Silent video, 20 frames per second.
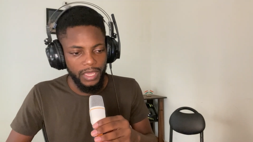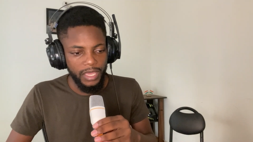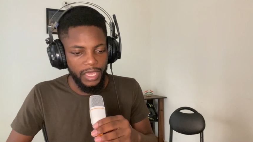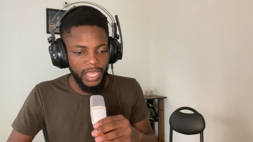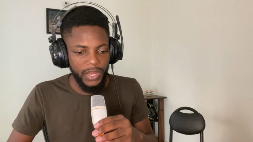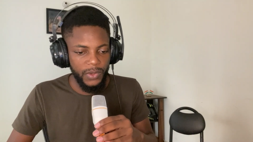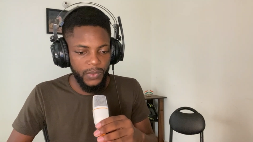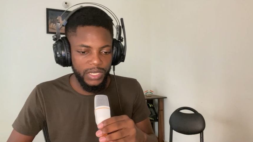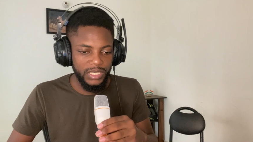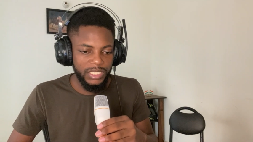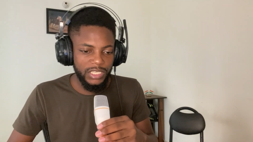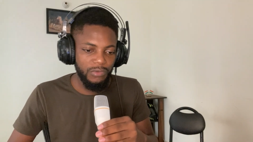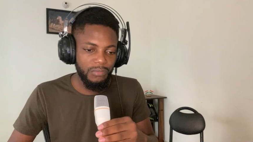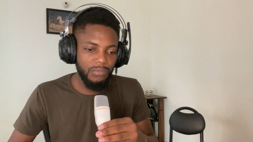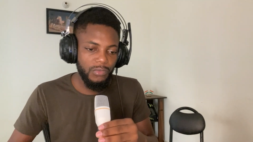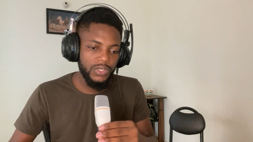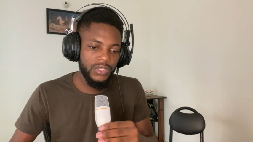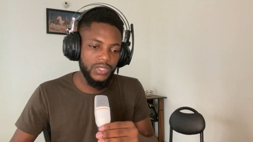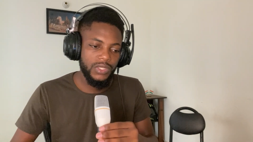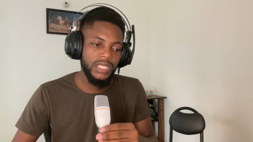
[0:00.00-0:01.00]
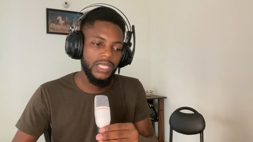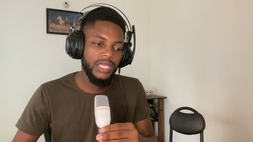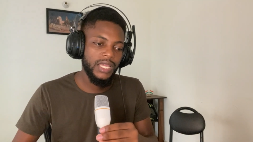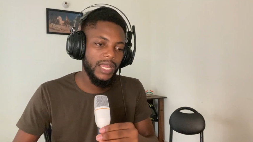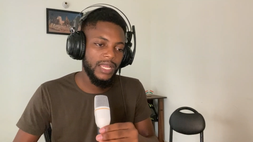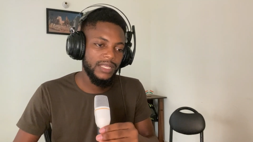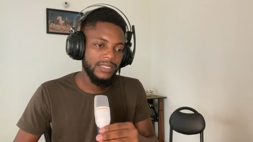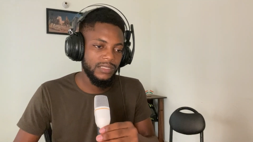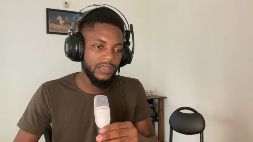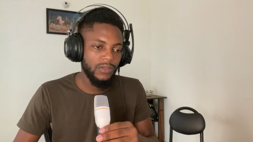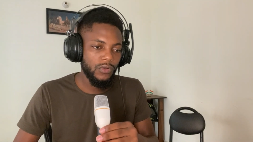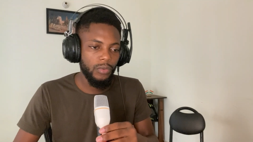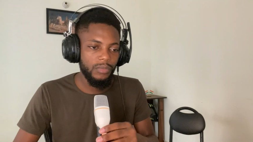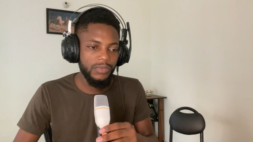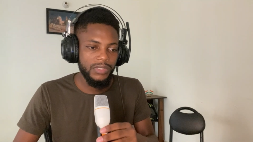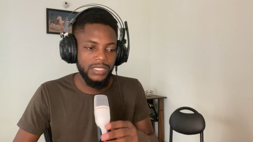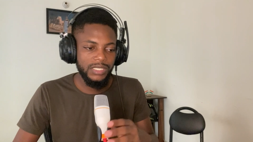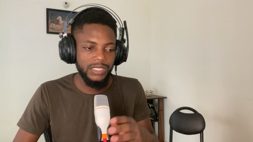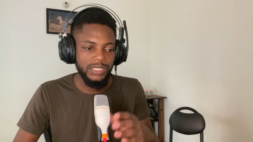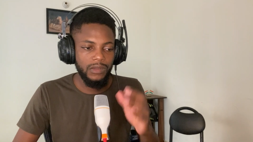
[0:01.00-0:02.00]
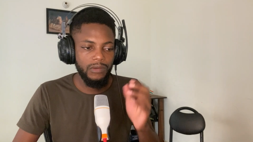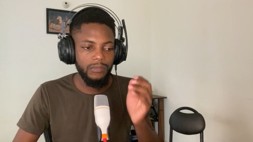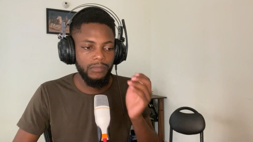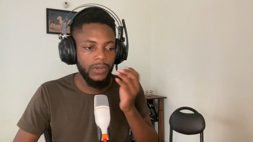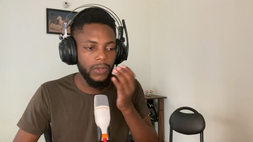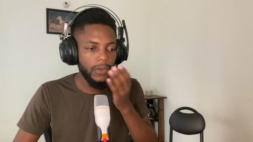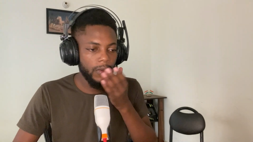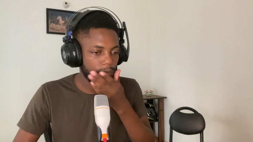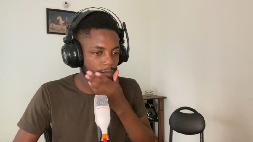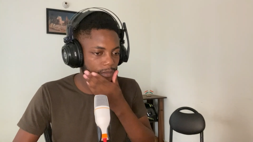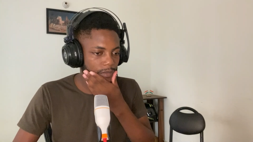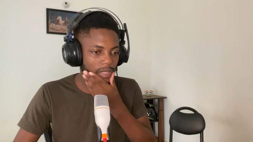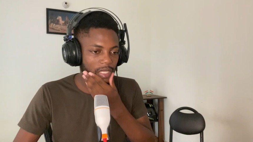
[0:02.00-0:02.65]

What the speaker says: Anyway, tell me what you think, guys, in the comments down below.